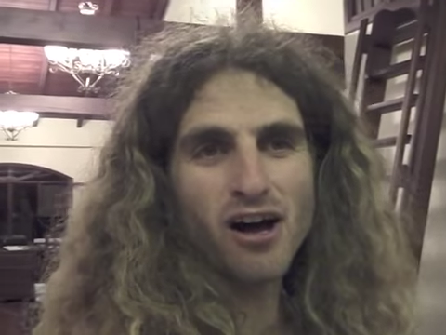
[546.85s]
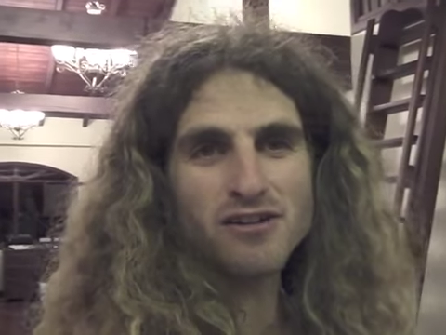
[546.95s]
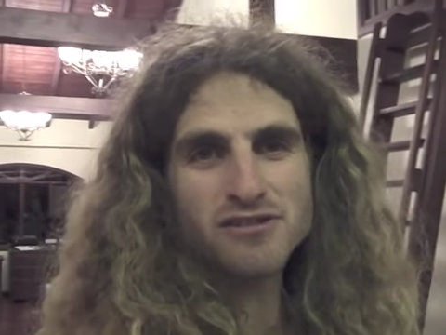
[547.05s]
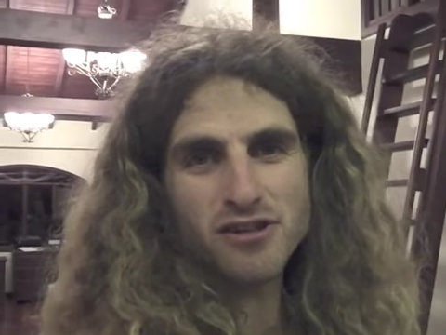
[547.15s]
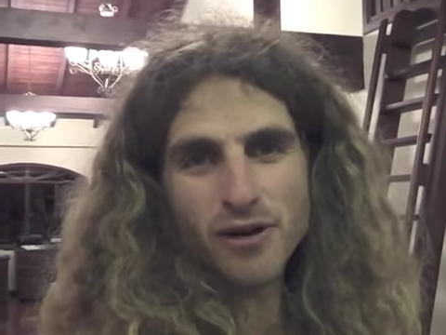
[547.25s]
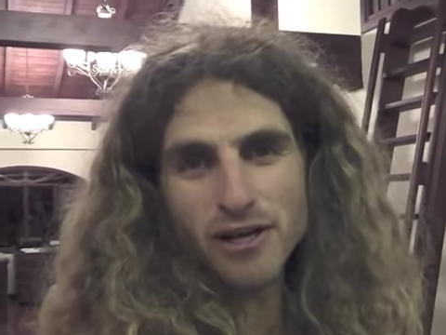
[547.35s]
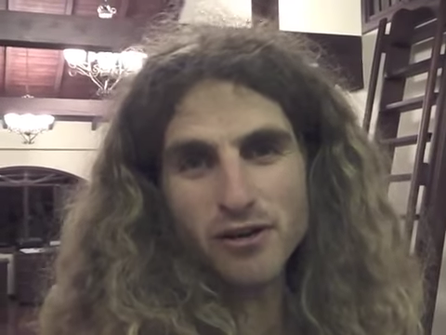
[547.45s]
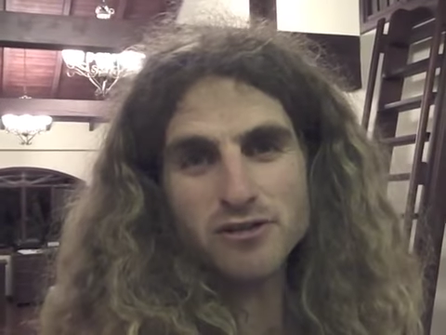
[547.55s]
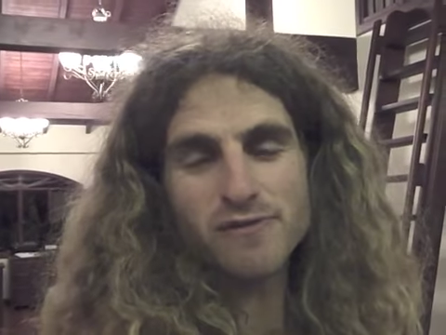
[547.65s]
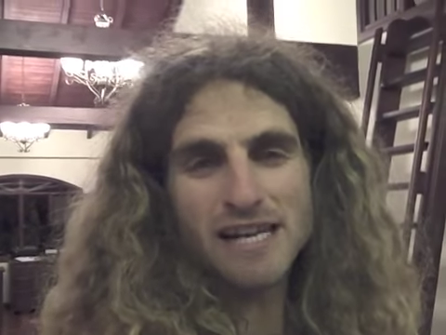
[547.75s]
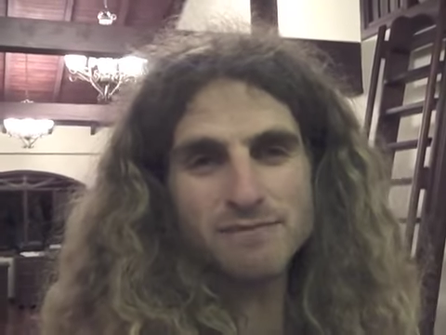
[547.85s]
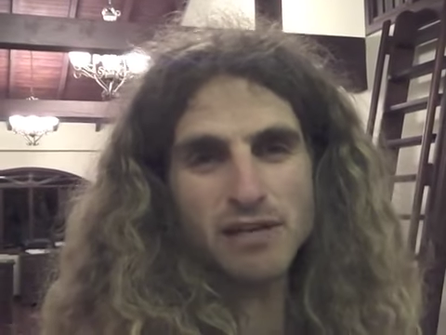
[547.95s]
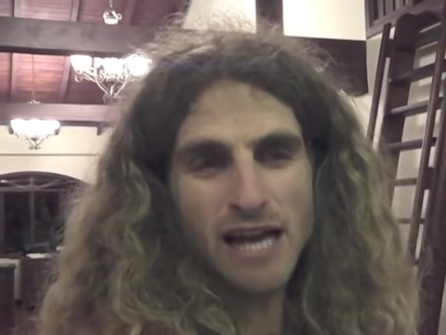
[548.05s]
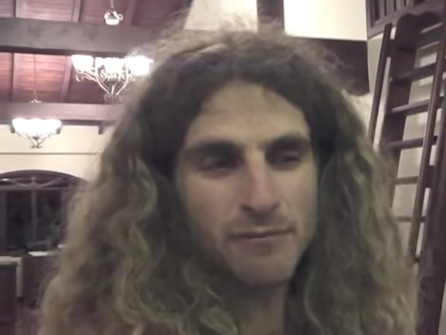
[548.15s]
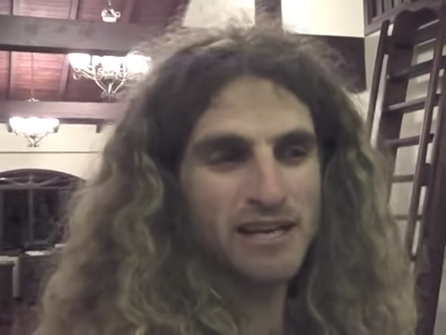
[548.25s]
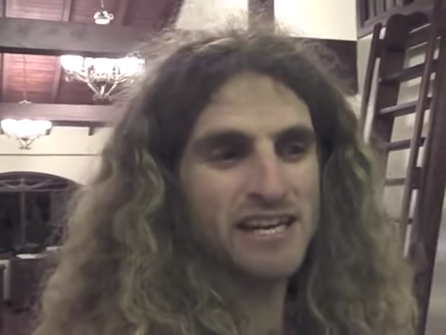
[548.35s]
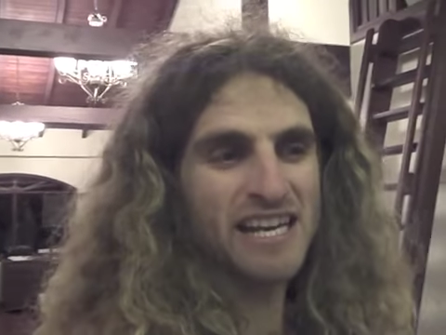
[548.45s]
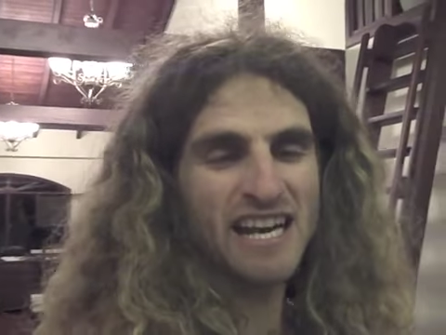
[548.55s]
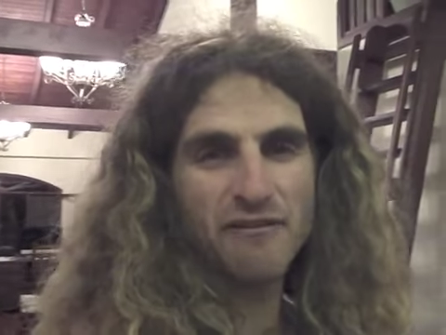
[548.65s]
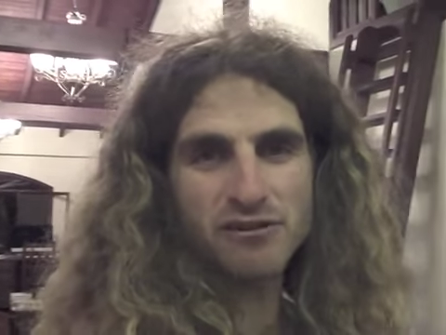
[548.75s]
Also, I noticed when I've been
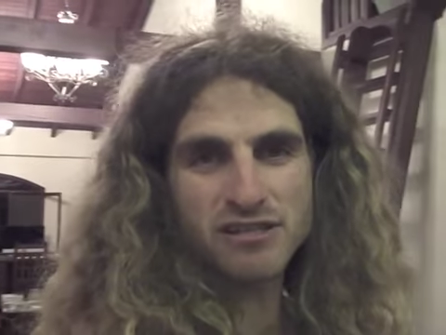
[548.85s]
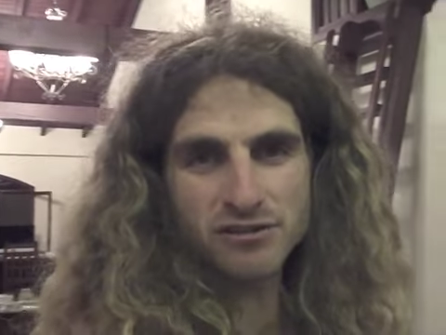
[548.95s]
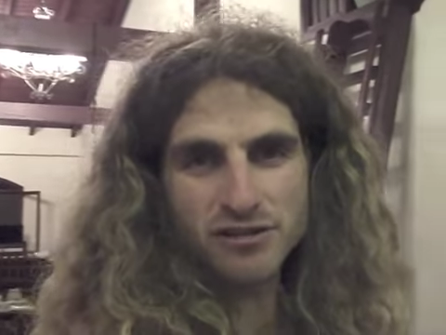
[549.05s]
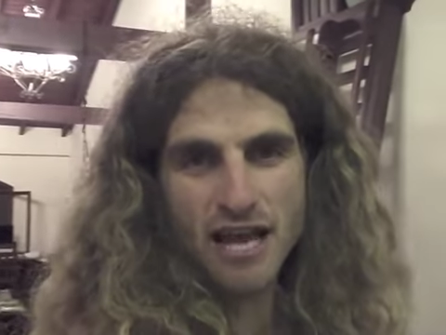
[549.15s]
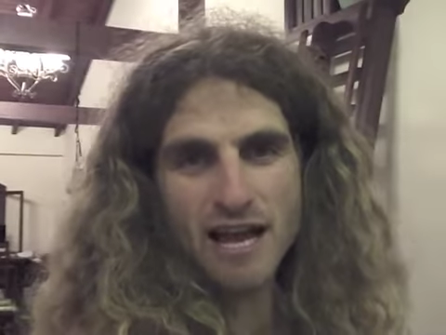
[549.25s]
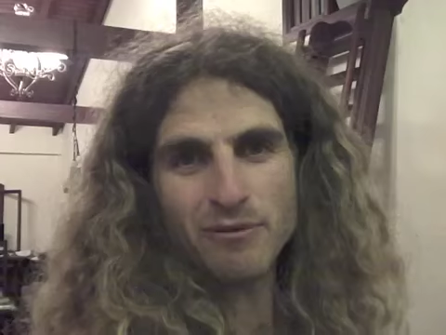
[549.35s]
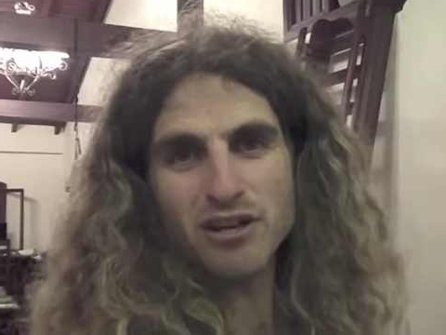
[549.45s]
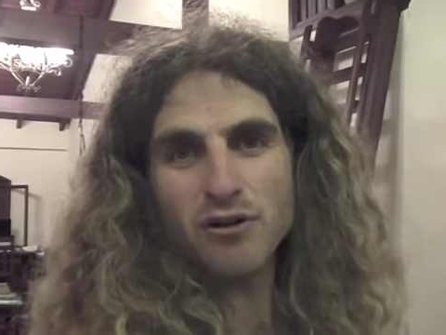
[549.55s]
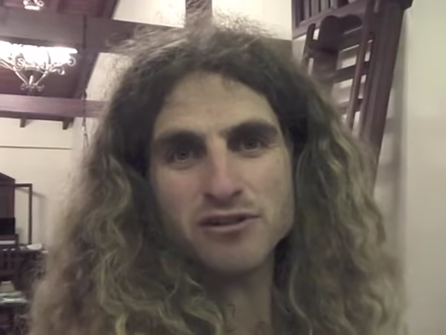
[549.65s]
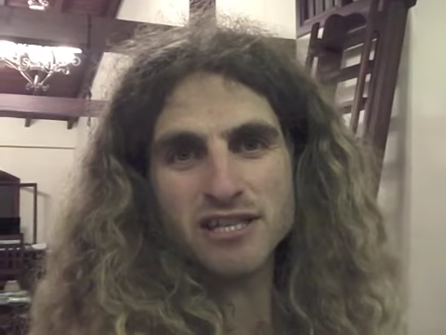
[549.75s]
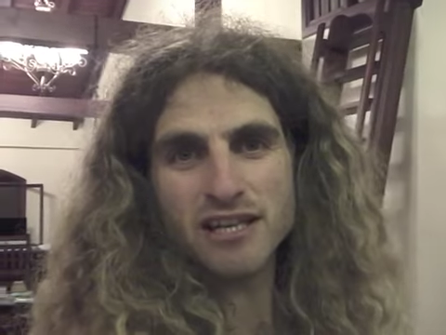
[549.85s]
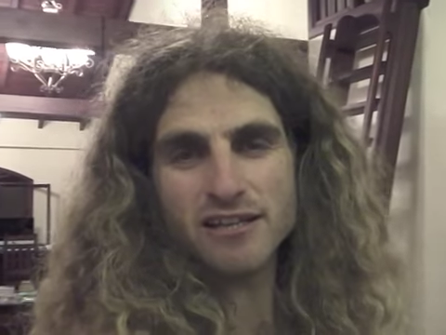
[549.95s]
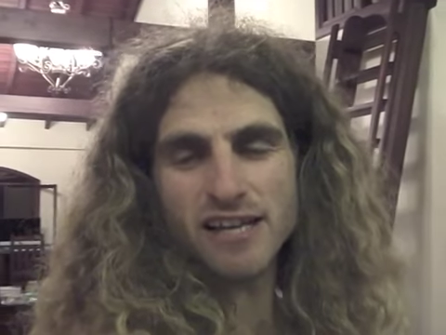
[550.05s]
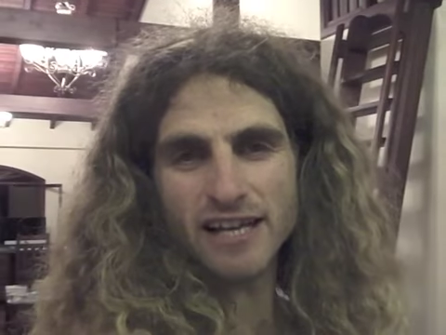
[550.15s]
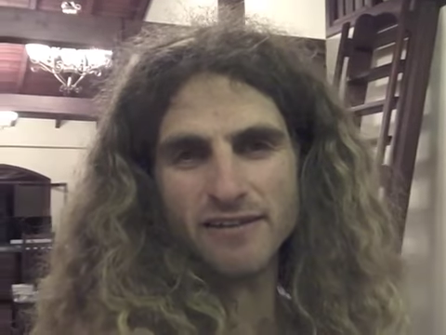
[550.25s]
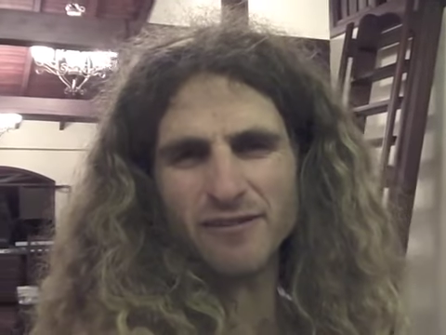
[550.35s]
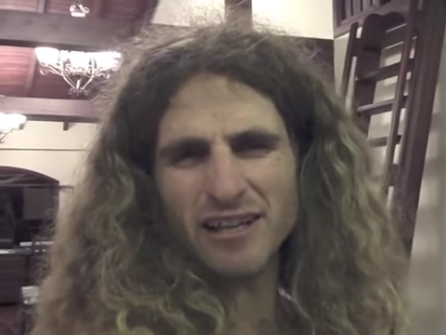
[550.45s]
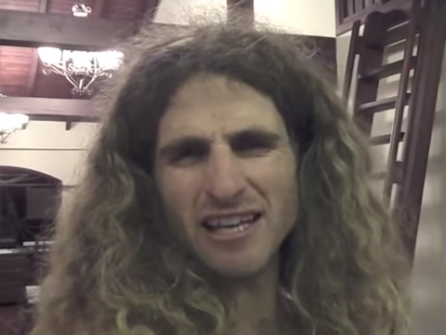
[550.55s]
eating it every single day, I've been noticing it like